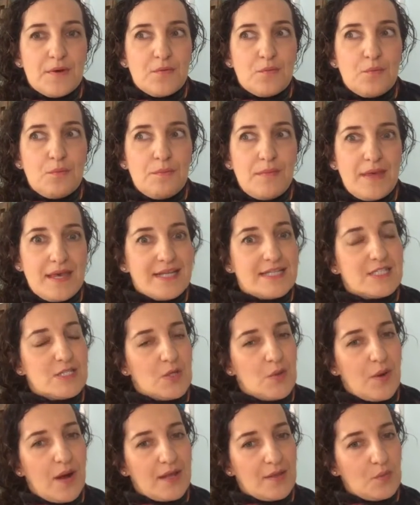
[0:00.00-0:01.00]
makes
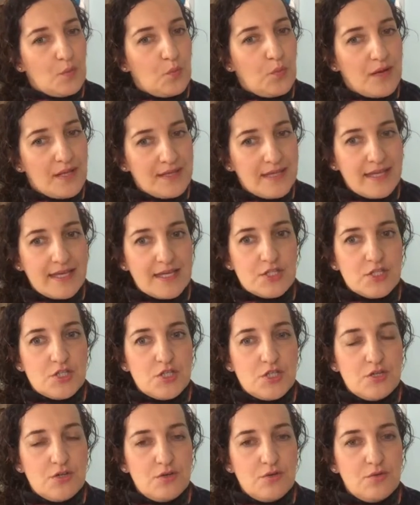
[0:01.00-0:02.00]
you unwilling
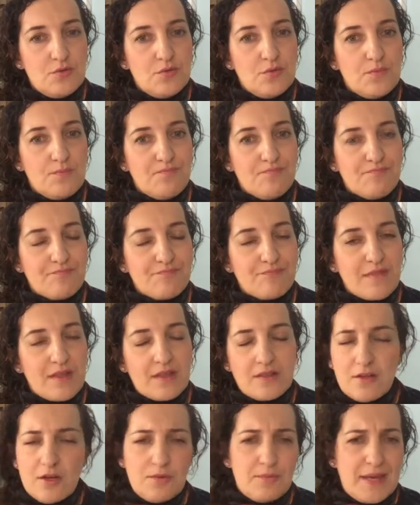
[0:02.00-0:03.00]
to,
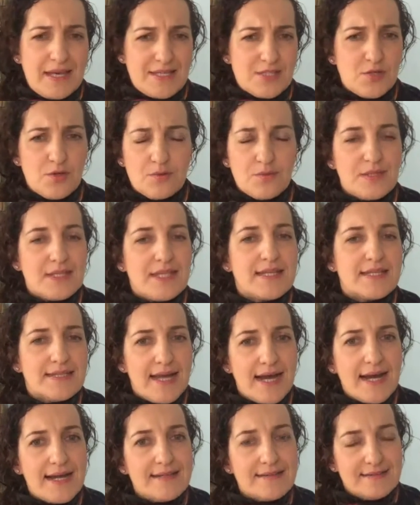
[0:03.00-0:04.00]
not makes you unwilling,
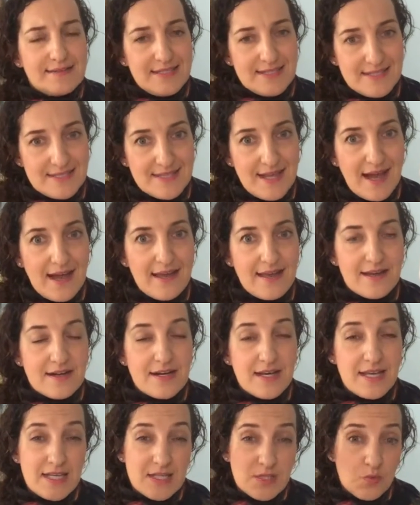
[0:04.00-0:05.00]
that
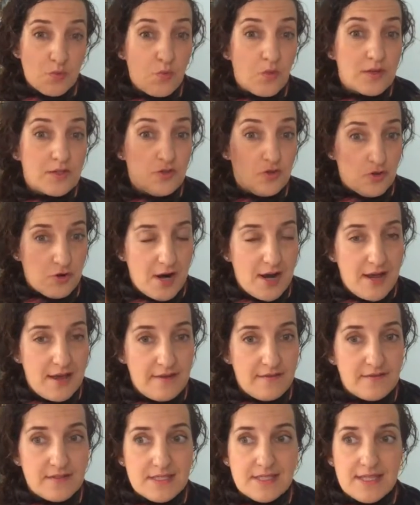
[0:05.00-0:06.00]
desire is what
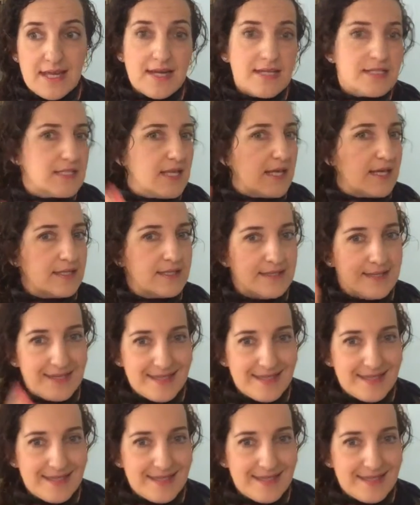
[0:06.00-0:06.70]
drives. That's like,